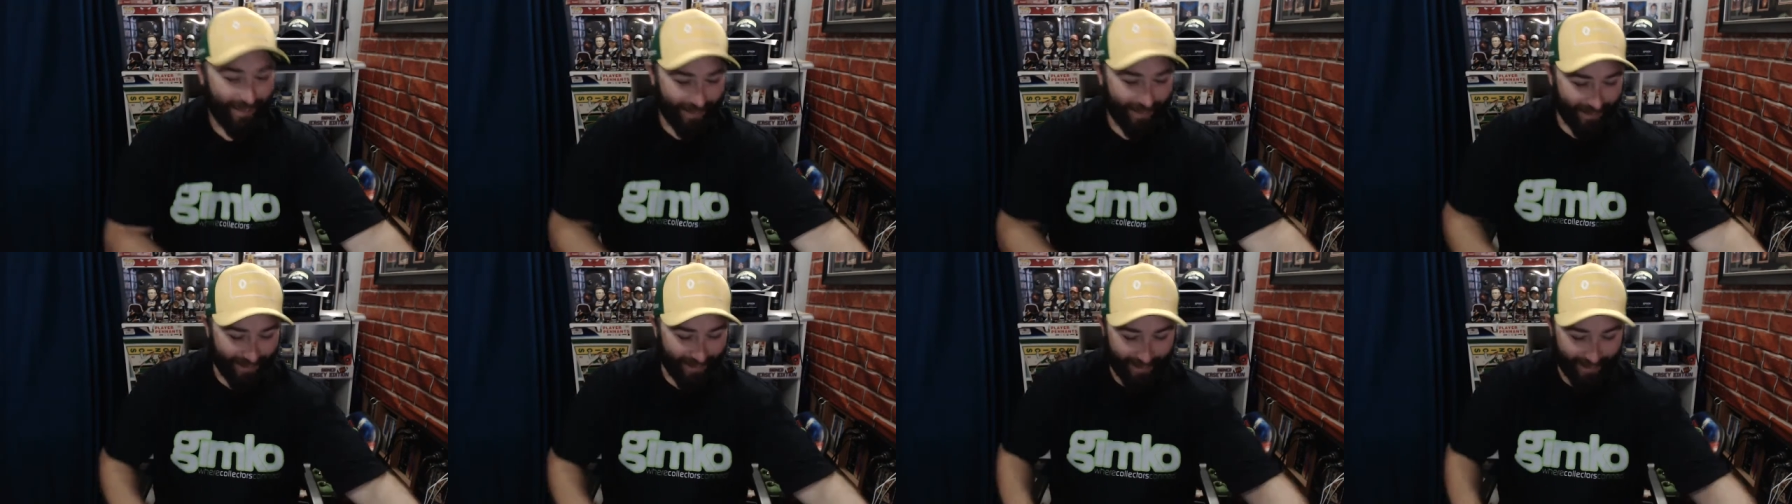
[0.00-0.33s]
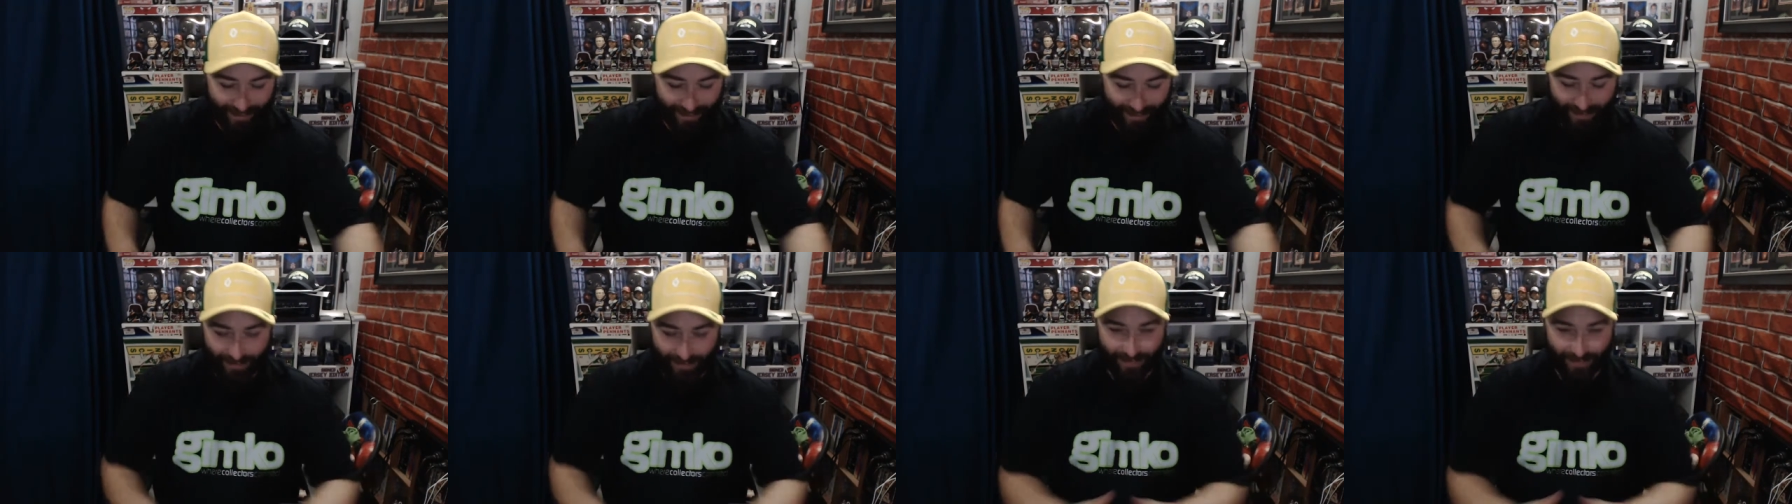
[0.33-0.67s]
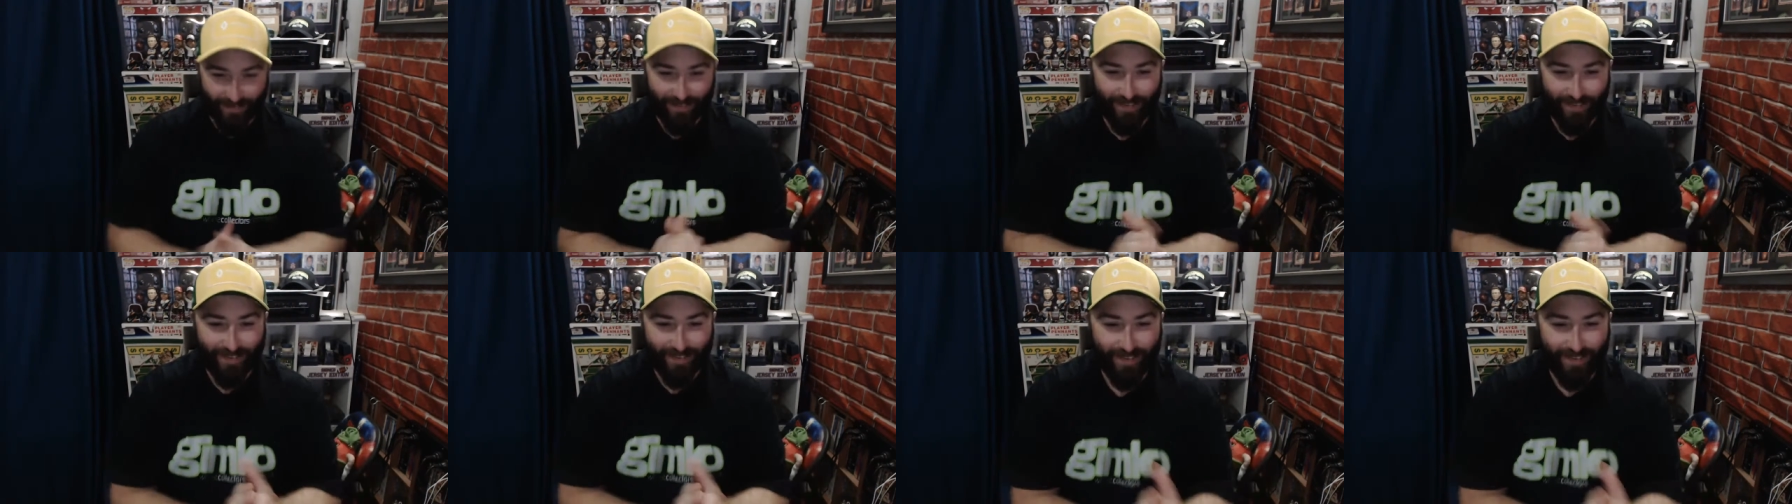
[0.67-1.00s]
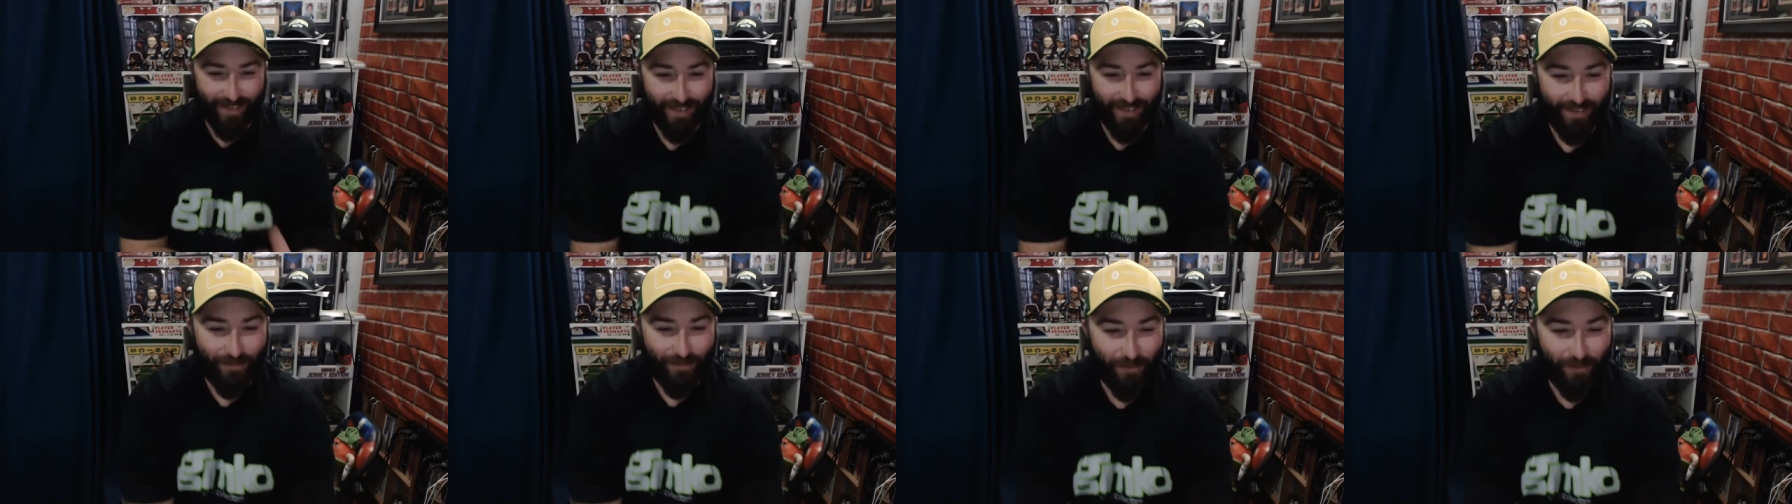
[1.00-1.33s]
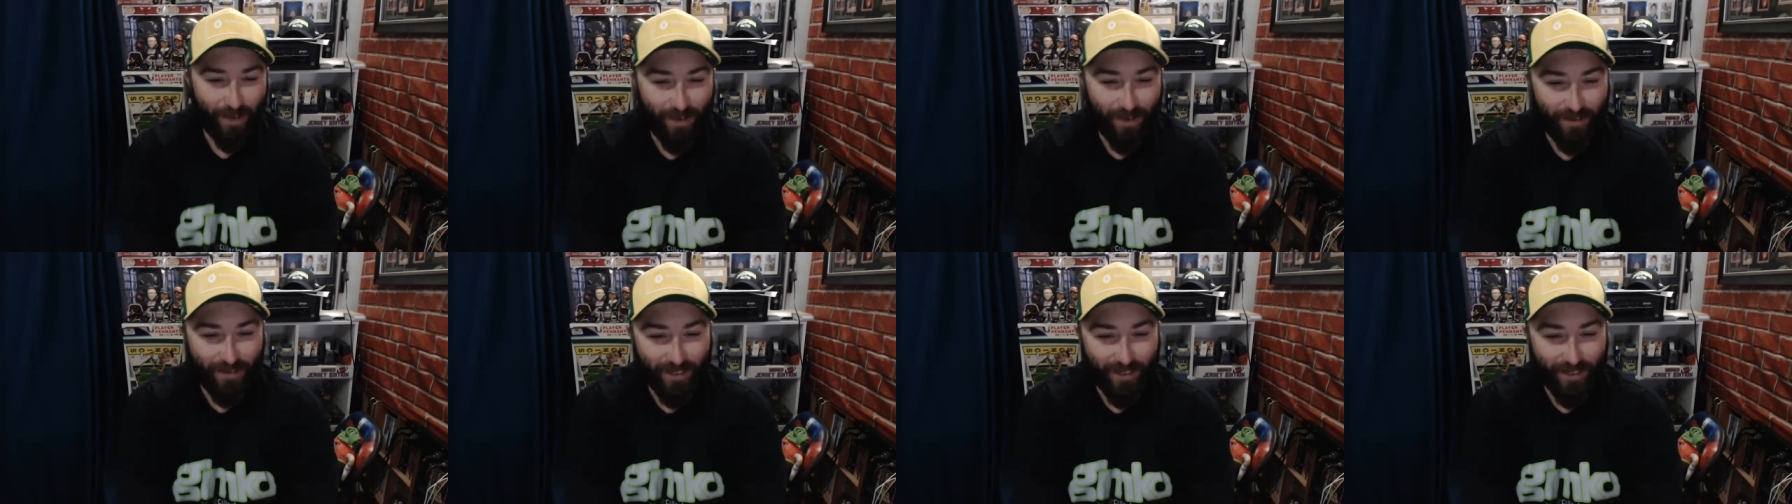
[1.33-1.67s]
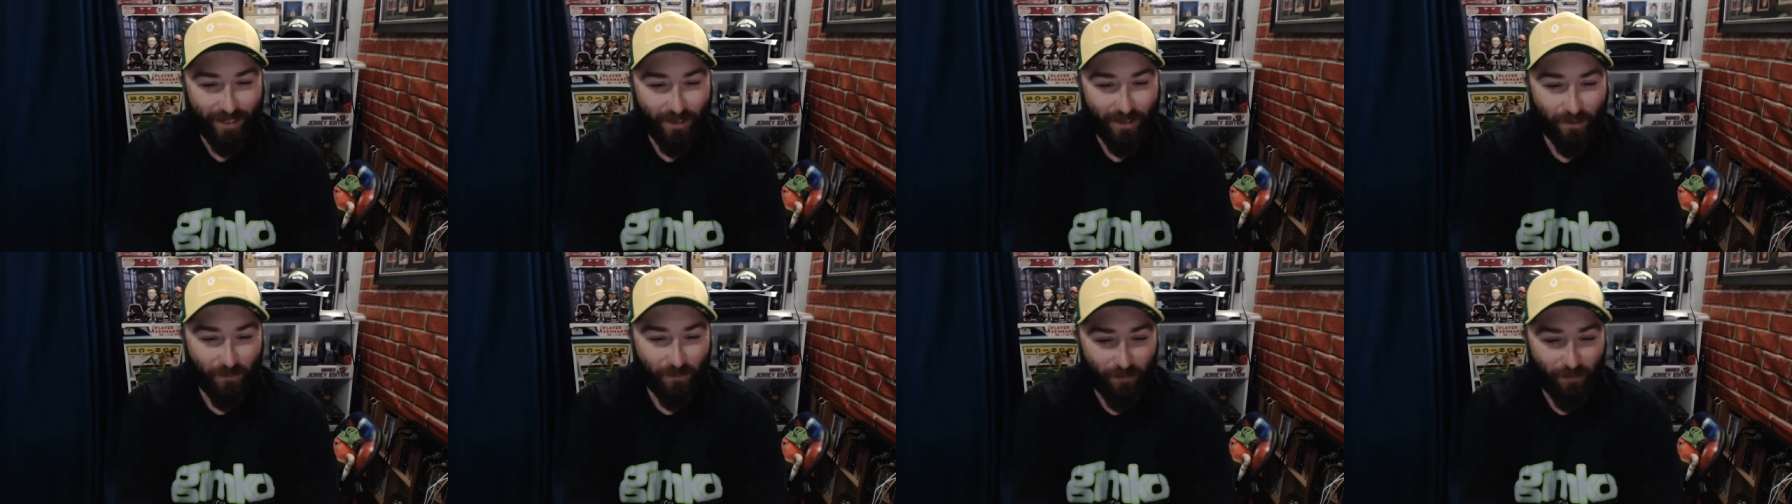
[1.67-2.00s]
yeah, following
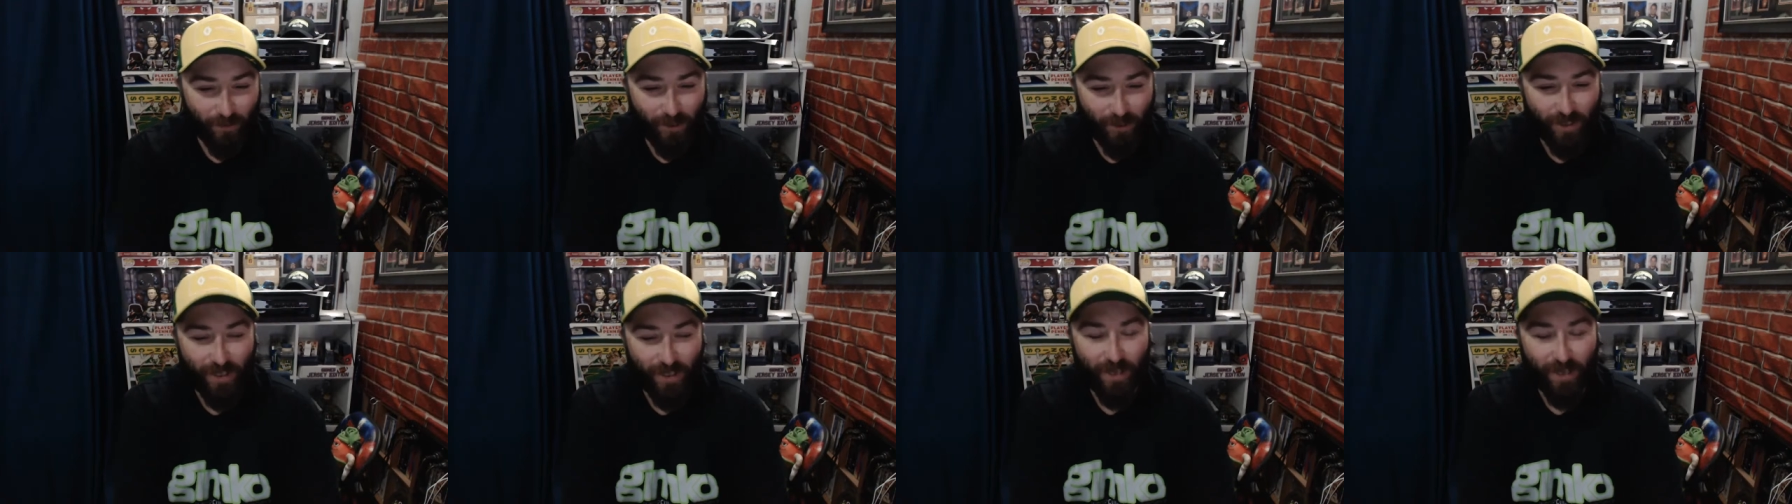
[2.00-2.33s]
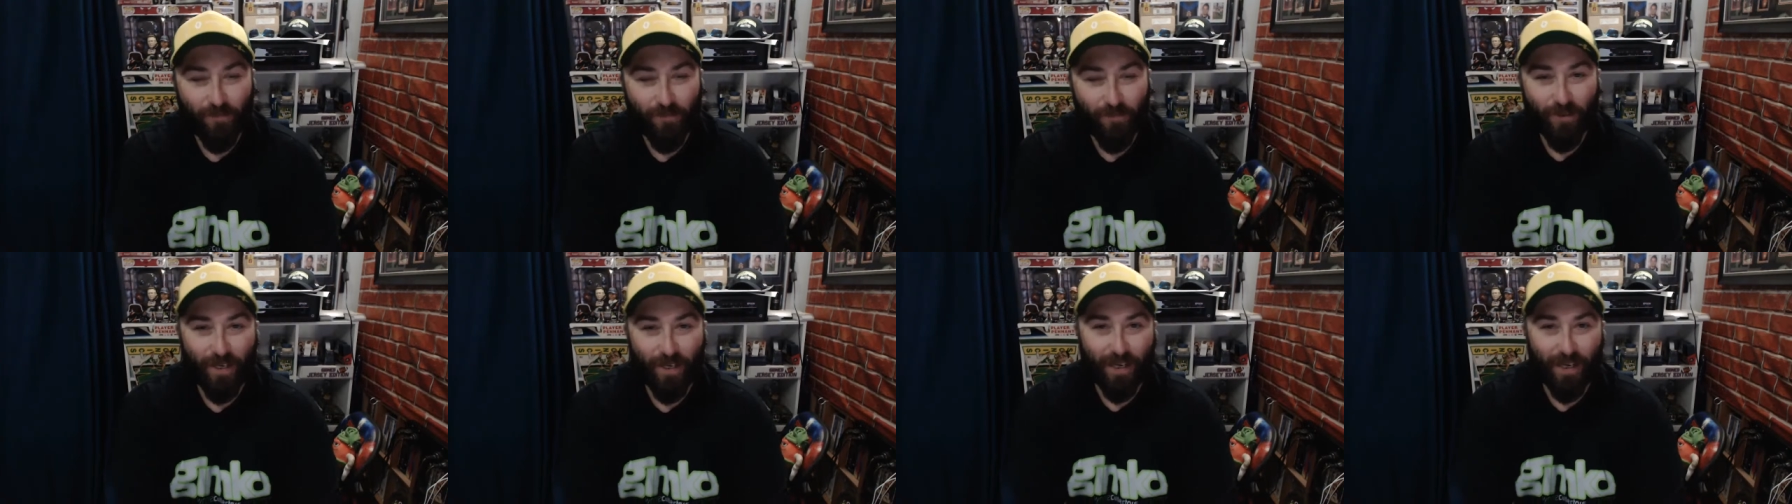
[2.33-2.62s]
your footsteps,